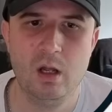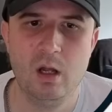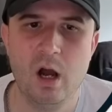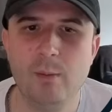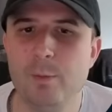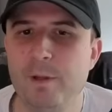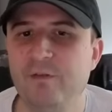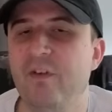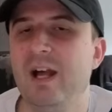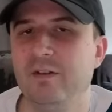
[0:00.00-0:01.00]
I'm a big
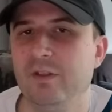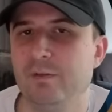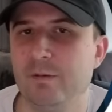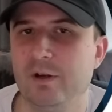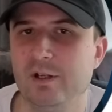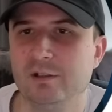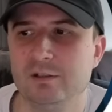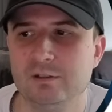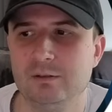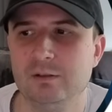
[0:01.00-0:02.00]
fan of this
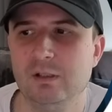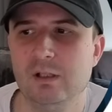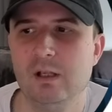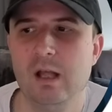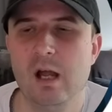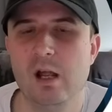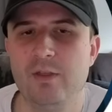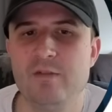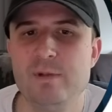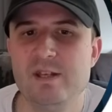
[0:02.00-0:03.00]
product.
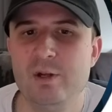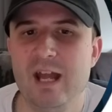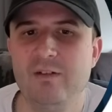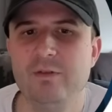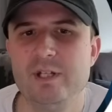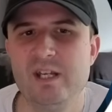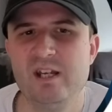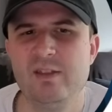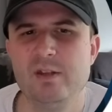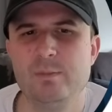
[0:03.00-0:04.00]
They've been doing it every
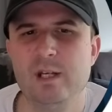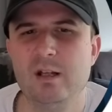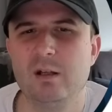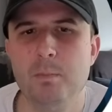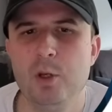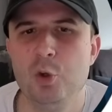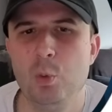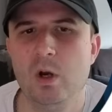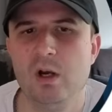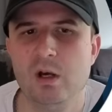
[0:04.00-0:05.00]
year. There's been like a blue
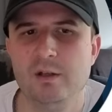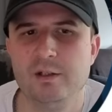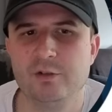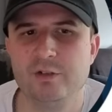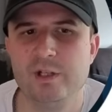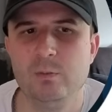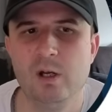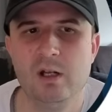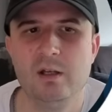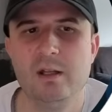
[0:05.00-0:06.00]
one and a green
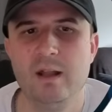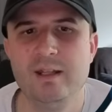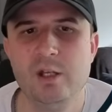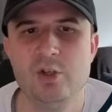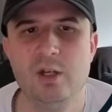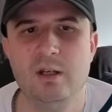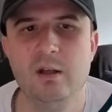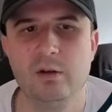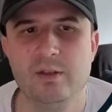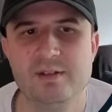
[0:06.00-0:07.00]
one. They usually
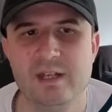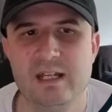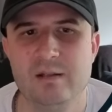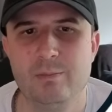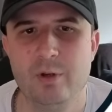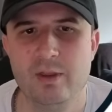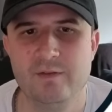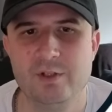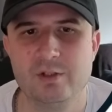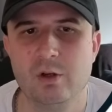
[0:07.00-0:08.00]
look the same, but
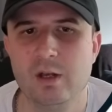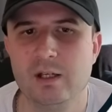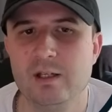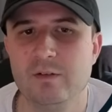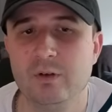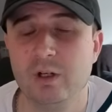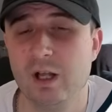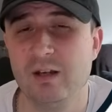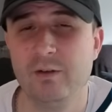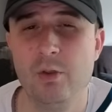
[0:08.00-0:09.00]
they've just got like a different
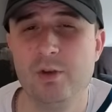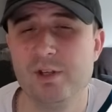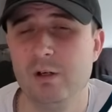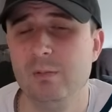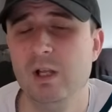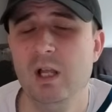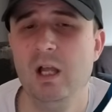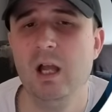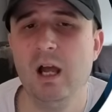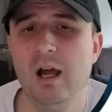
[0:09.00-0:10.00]
colour on the top.
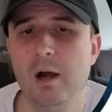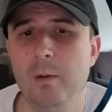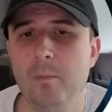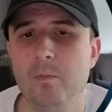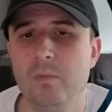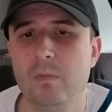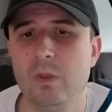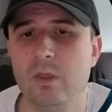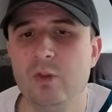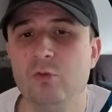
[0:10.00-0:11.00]

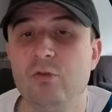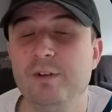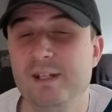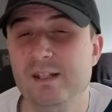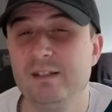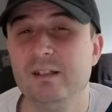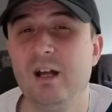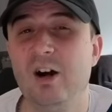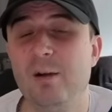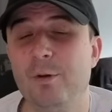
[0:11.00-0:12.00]
The reason
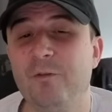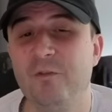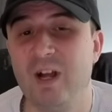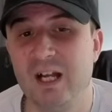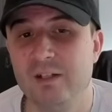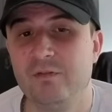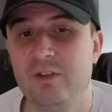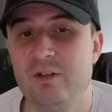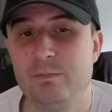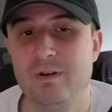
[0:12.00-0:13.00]
I'm a fan of
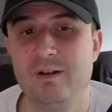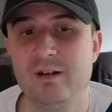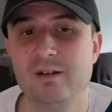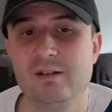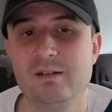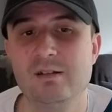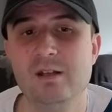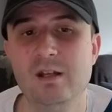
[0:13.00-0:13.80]
these products